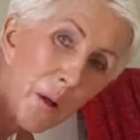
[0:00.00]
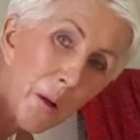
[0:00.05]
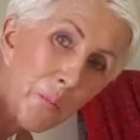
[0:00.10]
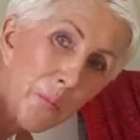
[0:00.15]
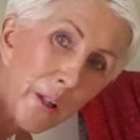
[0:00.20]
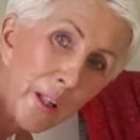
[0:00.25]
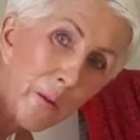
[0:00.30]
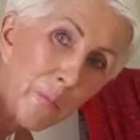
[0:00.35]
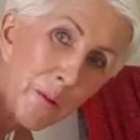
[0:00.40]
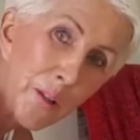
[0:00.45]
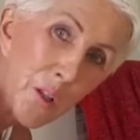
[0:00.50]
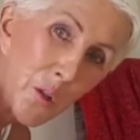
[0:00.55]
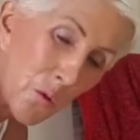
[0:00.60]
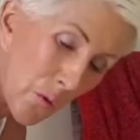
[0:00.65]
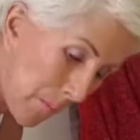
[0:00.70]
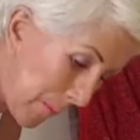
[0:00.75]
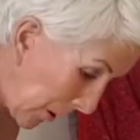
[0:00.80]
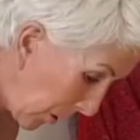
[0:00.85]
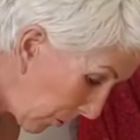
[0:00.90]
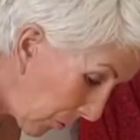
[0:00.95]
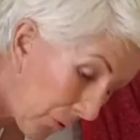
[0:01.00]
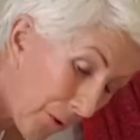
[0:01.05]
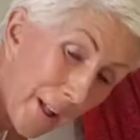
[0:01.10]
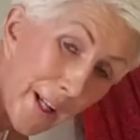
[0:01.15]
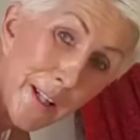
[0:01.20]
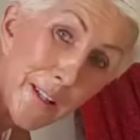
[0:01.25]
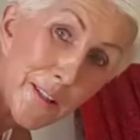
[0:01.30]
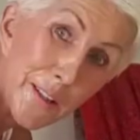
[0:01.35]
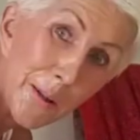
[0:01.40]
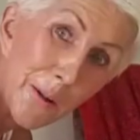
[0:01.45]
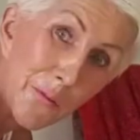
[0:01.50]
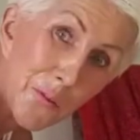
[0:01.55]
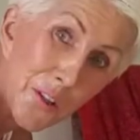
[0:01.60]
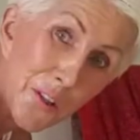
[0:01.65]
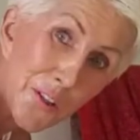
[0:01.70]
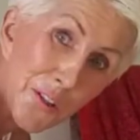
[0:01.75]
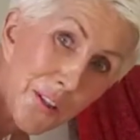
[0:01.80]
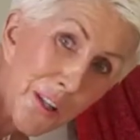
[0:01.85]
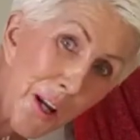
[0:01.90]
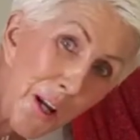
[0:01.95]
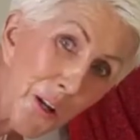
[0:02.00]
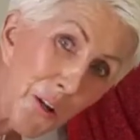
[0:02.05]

I'm going to be swimming all day, so I've just